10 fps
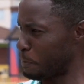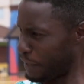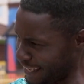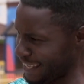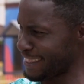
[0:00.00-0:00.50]

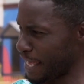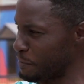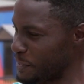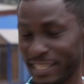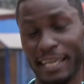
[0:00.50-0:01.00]
was playing
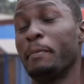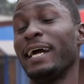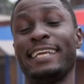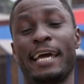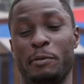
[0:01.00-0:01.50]
that music,
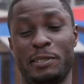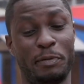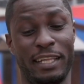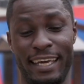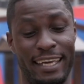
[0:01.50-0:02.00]
like my dad
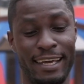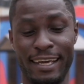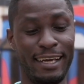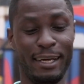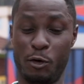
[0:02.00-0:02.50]
was playing
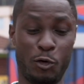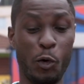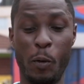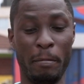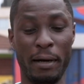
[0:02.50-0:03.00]

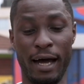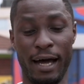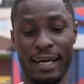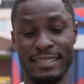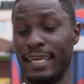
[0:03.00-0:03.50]

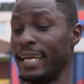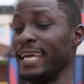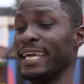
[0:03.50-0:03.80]
rumbas oh. and